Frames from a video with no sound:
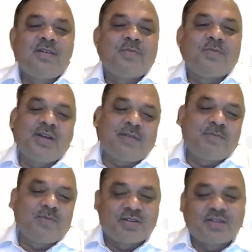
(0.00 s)
we are
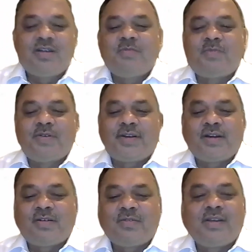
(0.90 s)
mostly
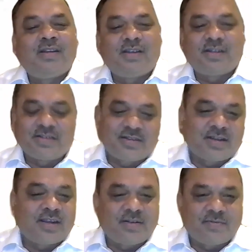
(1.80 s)
ported to any HCI
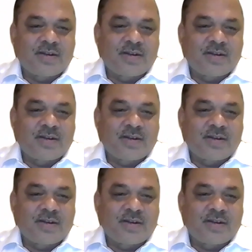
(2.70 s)
environment.